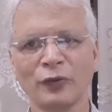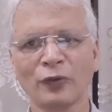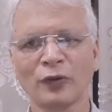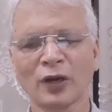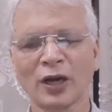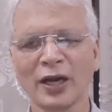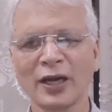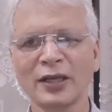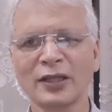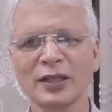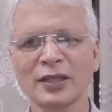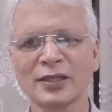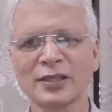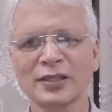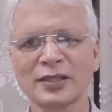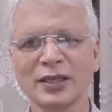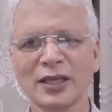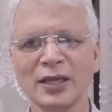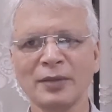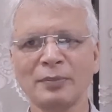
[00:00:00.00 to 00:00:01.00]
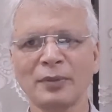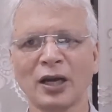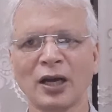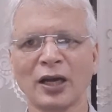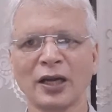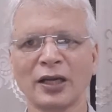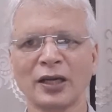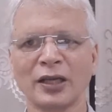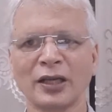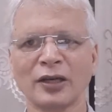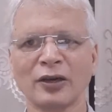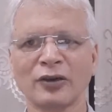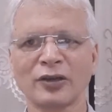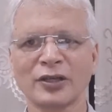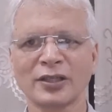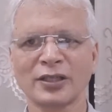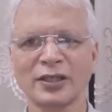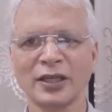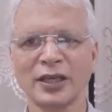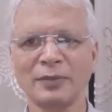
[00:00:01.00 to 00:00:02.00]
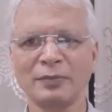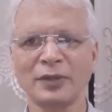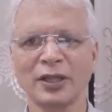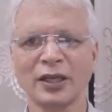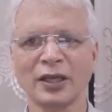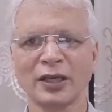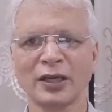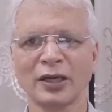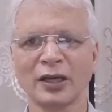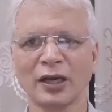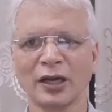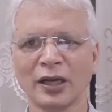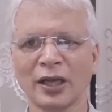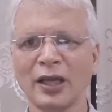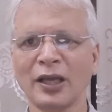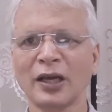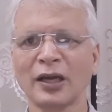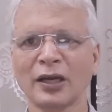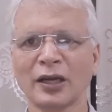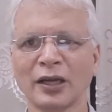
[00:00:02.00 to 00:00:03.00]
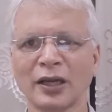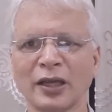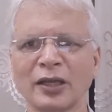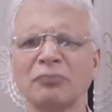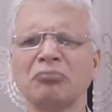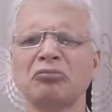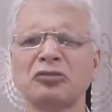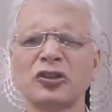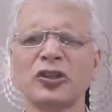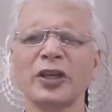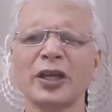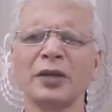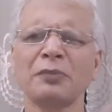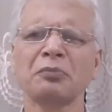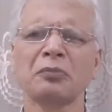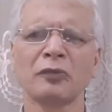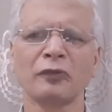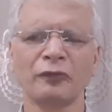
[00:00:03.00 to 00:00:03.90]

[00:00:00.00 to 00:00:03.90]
write the same idea or same thing again and again, say